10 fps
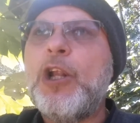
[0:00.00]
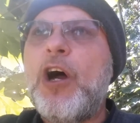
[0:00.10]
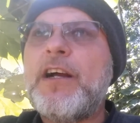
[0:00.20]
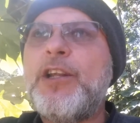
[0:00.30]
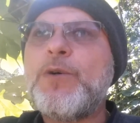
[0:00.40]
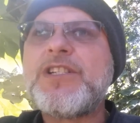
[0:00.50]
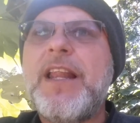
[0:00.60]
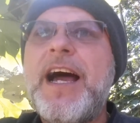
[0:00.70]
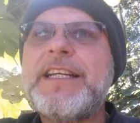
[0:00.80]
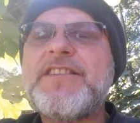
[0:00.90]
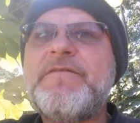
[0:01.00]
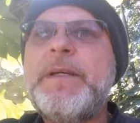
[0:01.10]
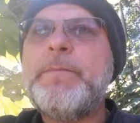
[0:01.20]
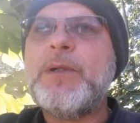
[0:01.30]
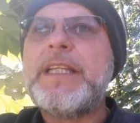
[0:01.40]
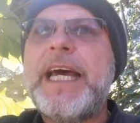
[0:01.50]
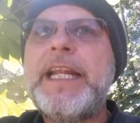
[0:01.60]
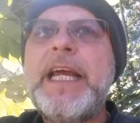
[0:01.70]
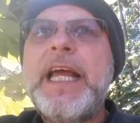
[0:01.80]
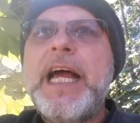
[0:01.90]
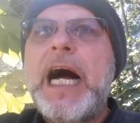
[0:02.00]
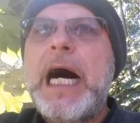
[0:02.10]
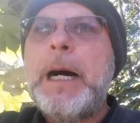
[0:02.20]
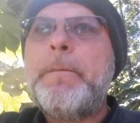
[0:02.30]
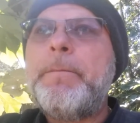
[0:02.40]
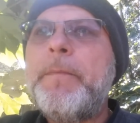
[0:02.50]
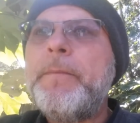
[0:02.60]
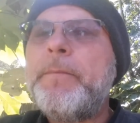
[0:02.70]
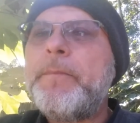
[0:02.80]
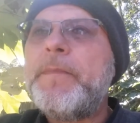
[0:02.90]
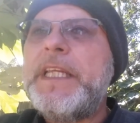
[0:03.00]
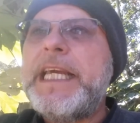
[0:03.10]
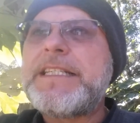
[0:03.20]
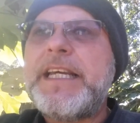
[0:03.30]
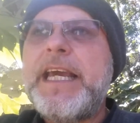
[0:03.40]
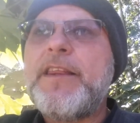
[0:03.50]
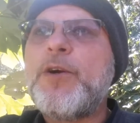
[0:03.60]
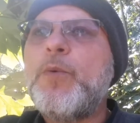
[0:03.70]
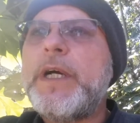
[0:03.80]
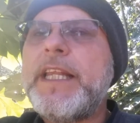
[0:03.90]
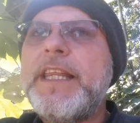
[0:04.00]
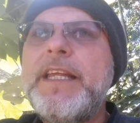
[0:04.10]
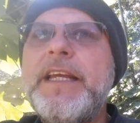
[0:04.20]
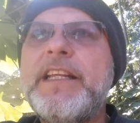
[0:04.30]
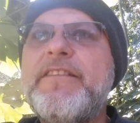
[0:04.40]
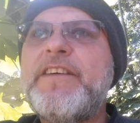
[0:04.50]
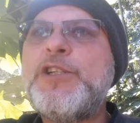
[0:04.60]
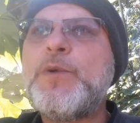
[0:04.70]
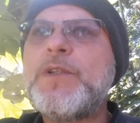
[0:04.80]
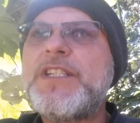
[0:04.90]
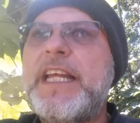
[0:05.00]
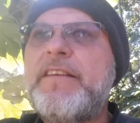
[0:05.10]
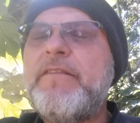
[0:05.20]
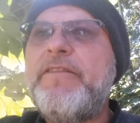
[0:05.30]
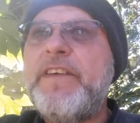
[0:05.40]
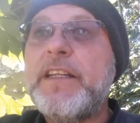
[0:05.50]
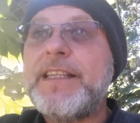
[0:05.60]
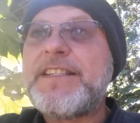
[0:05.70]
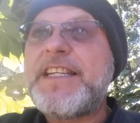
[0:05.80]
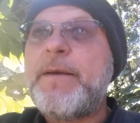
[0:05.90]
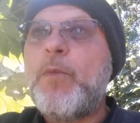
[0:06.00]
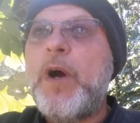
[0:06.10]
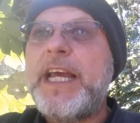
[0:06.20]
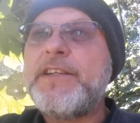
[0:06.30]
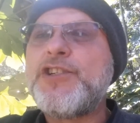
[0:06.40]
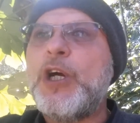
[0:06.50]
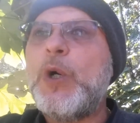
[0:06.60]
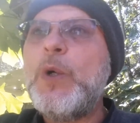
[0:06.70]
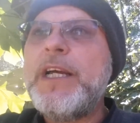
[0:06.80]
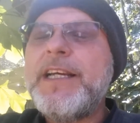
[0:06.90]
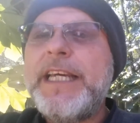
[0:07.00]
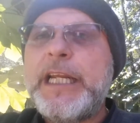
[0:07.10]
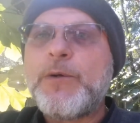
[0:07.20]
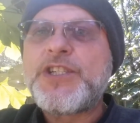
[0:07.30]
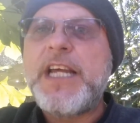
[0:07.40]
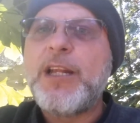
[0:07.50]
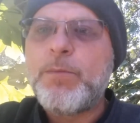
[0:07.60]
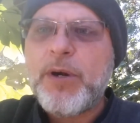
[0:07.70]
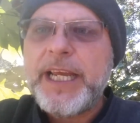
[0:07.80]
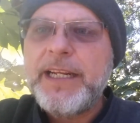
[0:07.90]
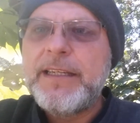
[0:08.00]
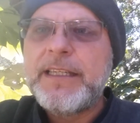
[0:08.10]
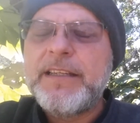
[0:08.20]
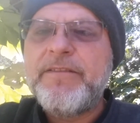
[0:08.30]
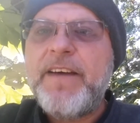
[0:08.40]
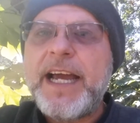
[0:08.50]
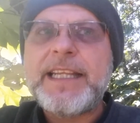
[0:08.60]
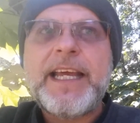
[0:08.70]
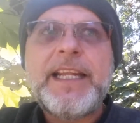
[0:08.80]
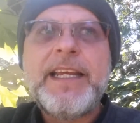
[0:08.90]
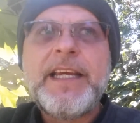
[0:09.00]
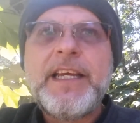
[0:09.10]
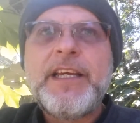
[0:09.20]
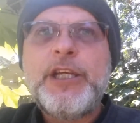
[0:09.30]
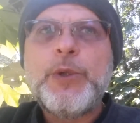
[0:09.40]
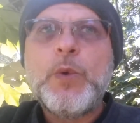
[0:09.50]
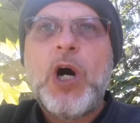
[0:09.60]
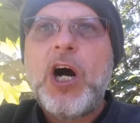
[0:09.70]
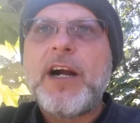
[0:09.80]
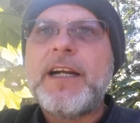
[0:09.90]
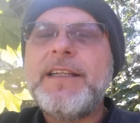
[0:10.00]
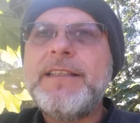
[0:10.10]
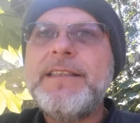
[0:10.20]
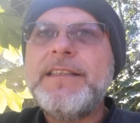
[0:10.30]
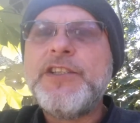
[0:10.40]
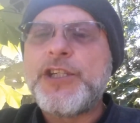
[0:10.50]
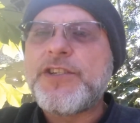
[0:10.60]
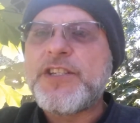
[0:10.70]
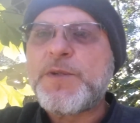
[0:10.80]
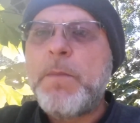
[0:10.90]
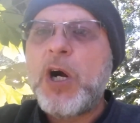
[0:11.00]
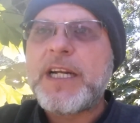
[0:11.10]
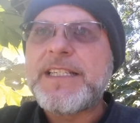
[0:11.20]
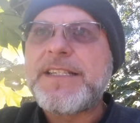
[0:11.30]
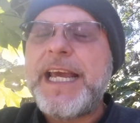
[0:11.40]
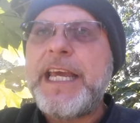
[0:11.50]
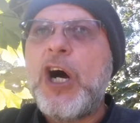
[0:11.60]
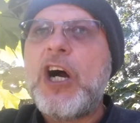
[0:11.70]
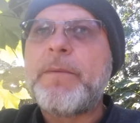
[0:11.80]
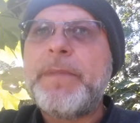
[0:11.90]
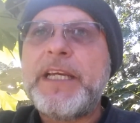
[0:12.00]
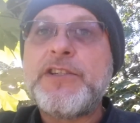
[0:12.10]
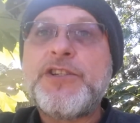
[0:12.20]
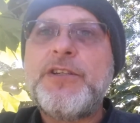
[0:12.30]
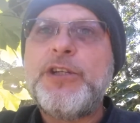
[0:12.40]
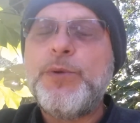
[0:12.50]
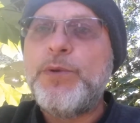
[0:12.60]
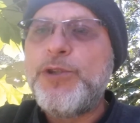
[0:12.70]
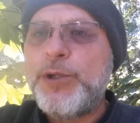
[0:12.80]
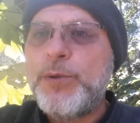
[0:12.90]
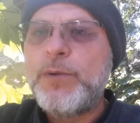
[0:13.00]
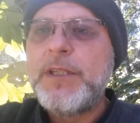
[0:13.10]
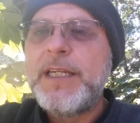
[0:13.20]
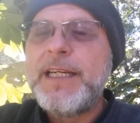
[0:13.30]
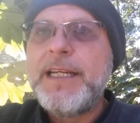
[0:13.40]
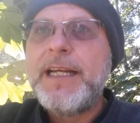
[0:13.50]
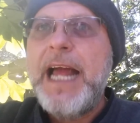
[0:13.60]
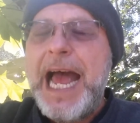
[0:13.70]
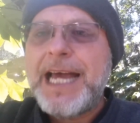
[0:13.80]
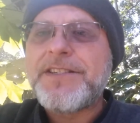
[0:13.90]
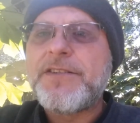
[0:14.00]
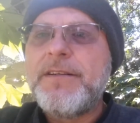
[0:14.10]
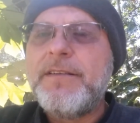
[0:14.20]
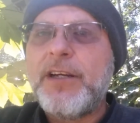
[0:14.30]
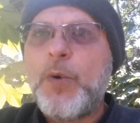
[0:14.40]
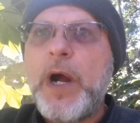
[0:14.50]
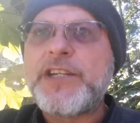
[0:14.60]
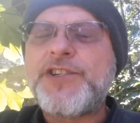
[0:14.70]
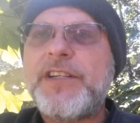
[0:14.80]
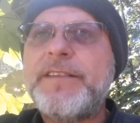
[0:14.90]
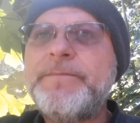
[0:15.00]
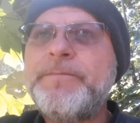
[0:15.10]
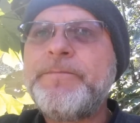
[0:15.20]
along those lines of people that get together with individuals that feel the same way. So, celebrate in the fact that you are just as smart as they are, because you too asked the question.